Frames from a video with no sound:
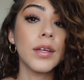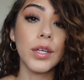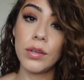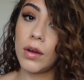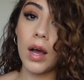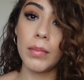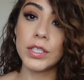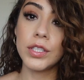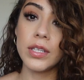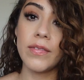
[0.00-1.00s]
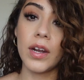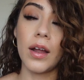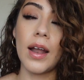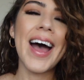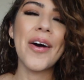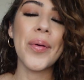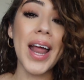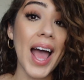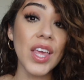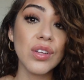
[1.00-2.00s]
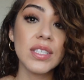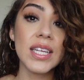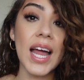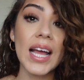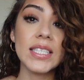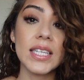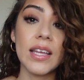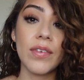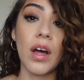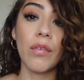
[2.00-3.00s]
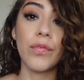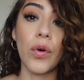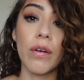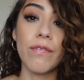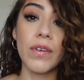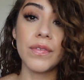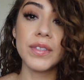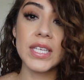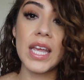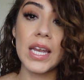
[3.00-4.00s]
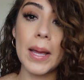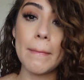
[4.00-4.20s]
you know how much to leave it on. When I used it, I did leave it on for 15